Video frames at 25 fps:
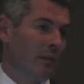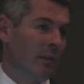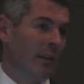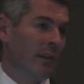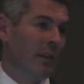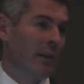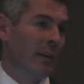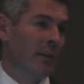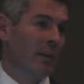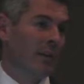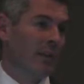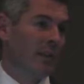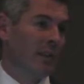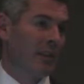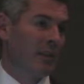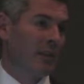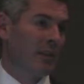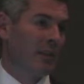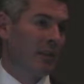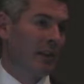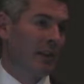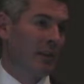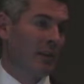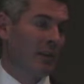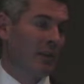regards
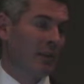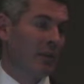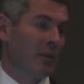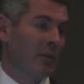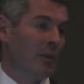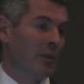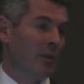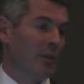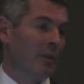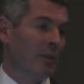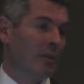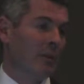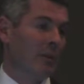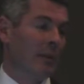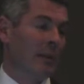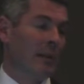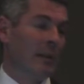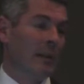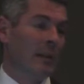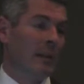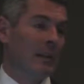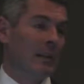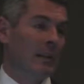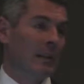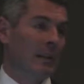as critical.
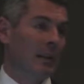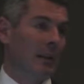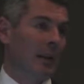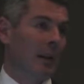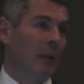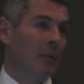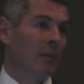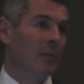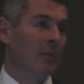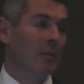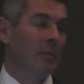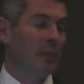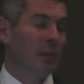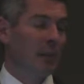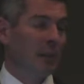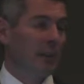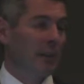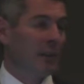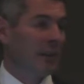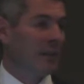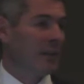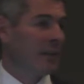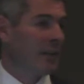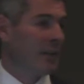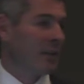So ultimately,
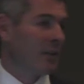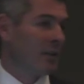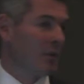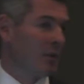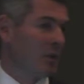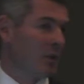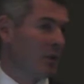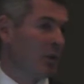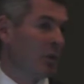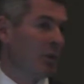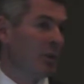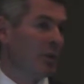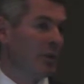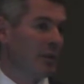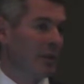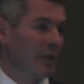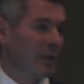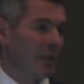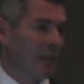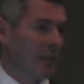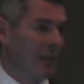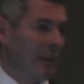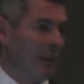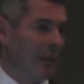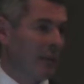there's a
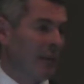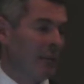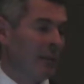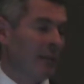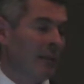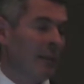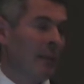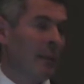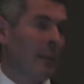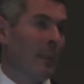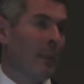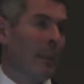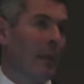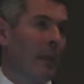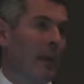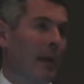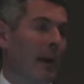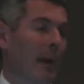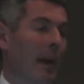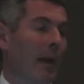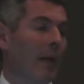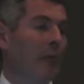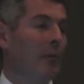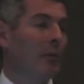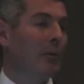choice in
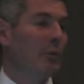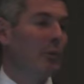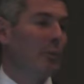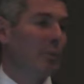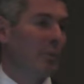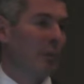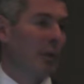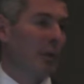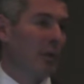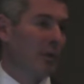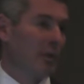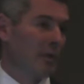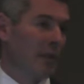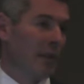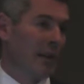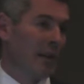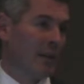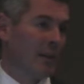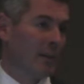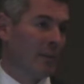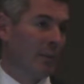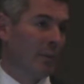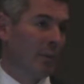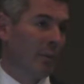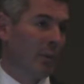how you approach
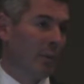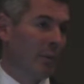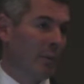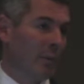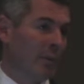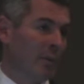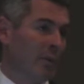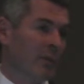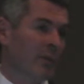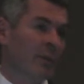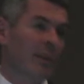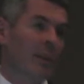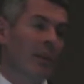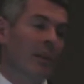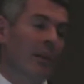that deployment.